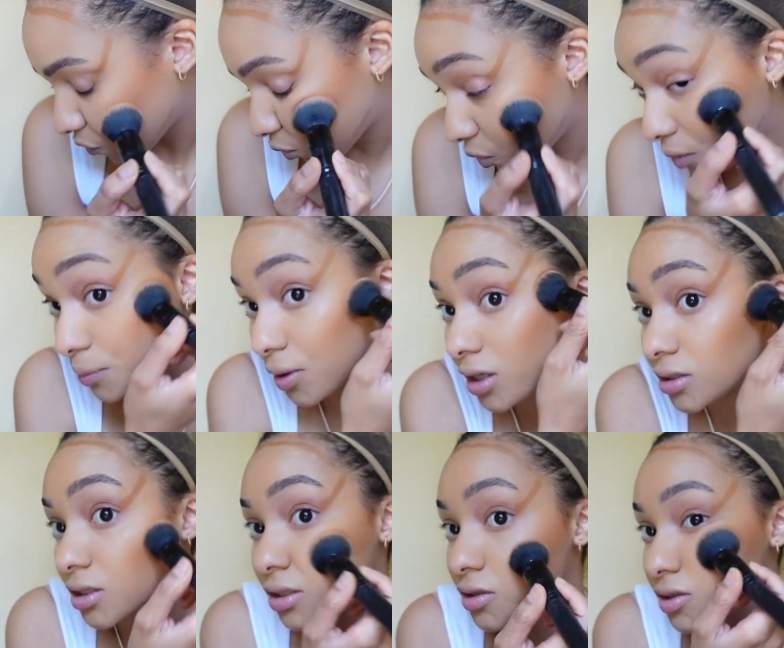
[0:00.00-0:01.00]
Or
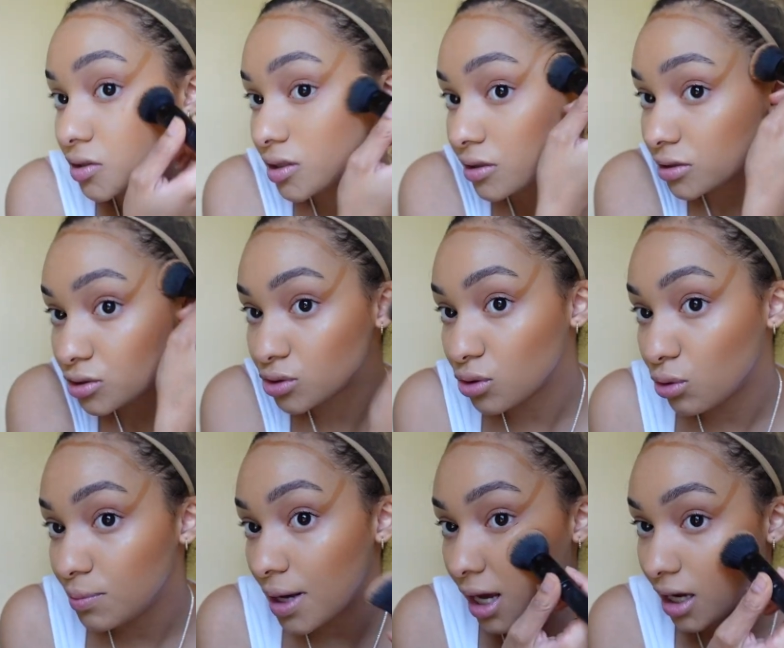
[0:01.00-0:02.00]
bronzers, they're
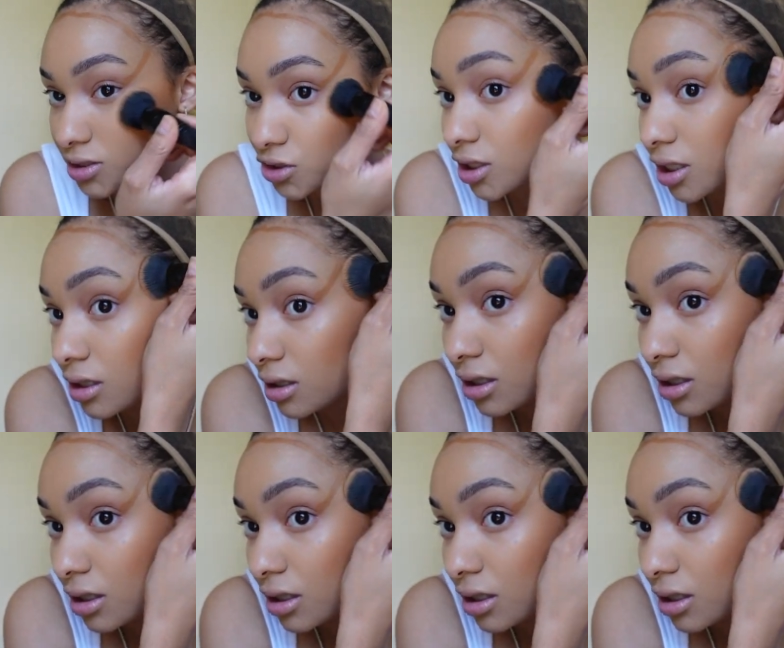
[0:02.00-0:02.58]
so patchy.